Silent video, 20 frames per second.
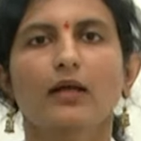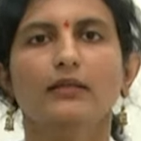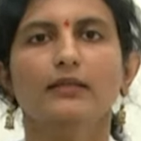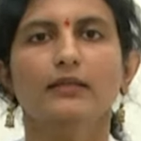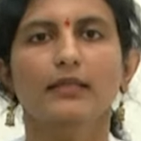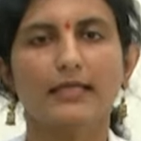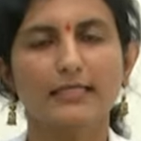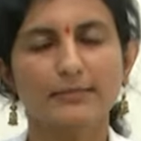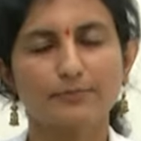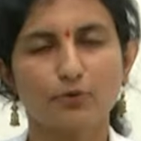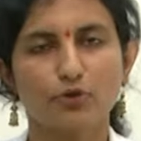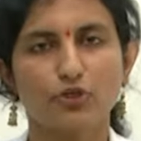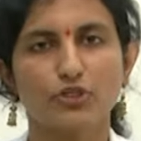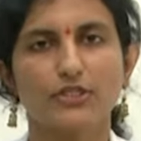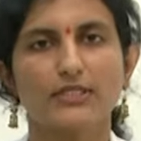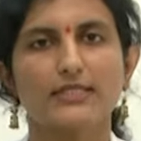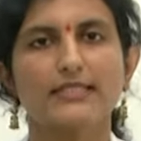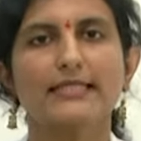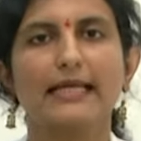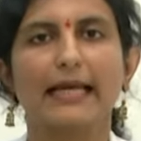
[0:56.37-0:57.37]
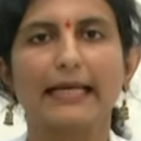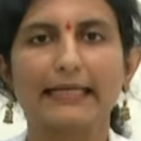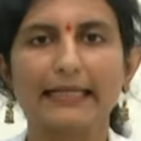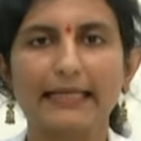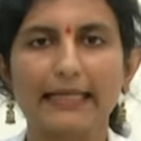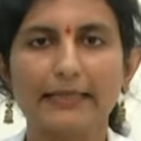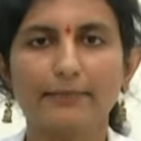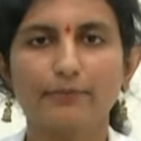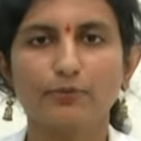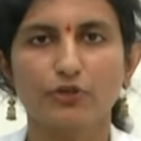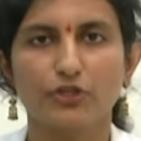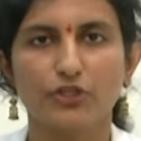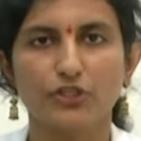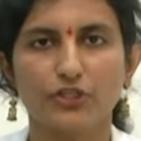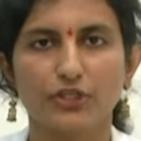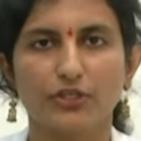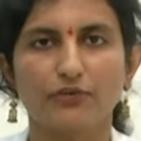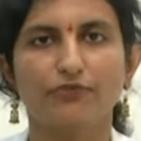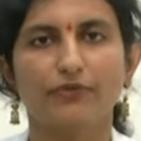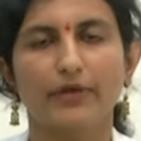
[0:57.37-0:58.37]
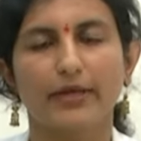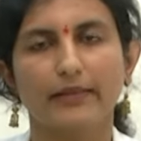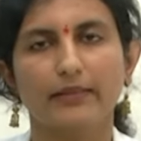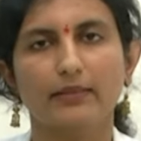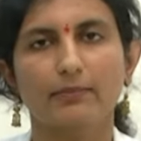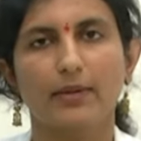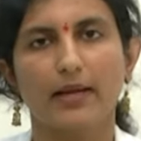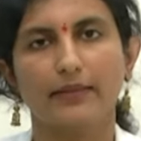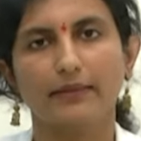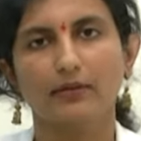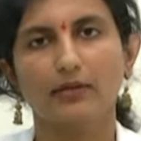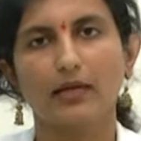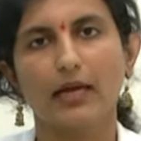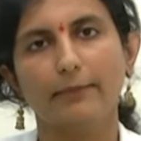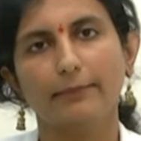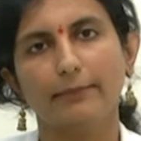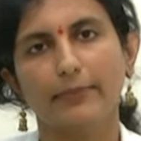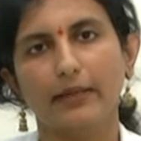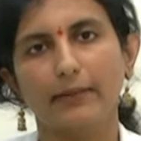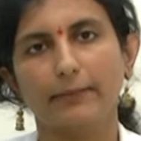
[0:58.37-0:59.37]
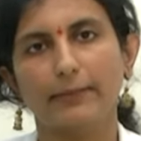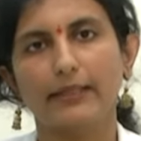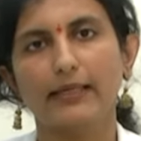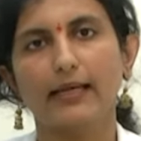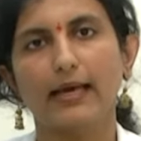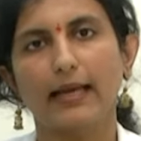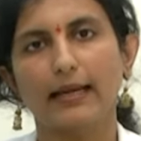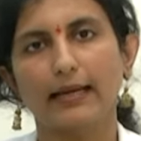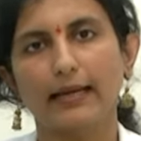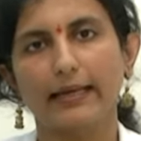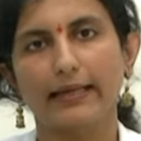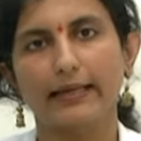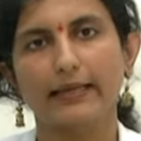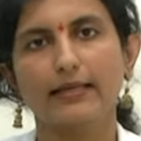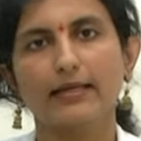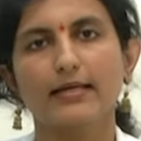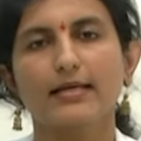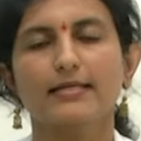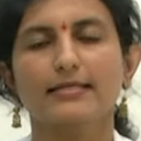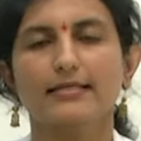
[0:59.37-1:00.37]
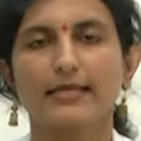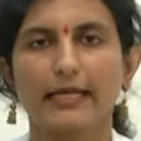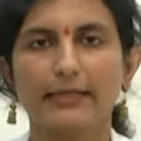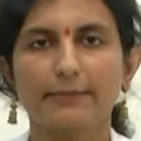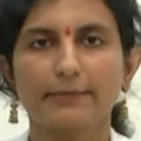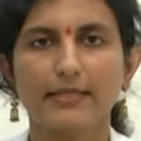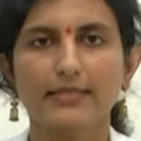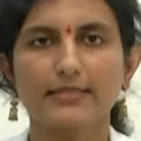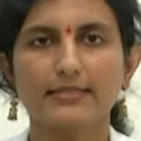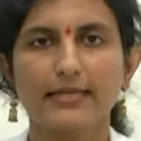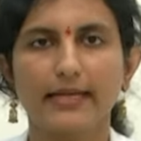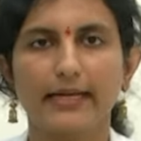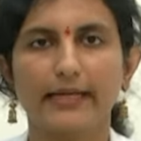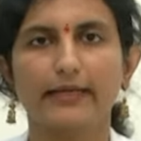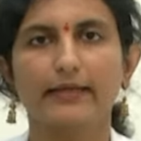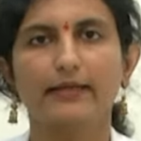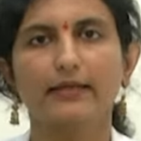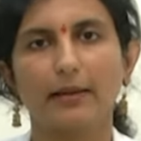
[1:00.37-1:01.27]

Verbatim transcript: The next position is side lying position where the mother and baby are lying side by side,